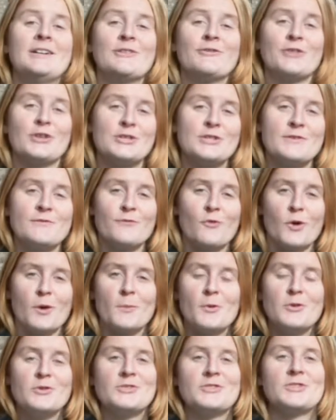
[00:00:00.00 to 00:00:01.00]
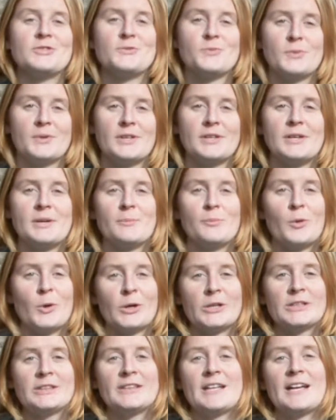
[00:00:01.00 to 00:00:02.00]
First and foremost, it's really
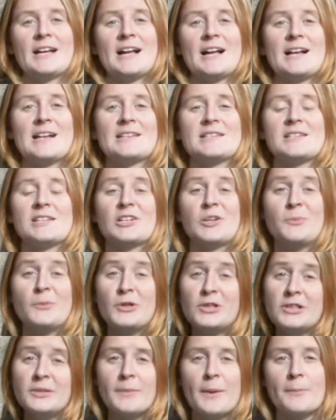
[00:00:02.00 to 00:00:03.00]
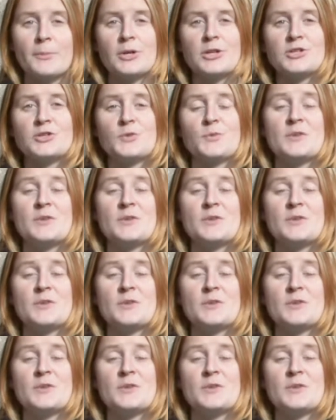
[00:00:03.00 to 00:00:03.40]
important that as community members,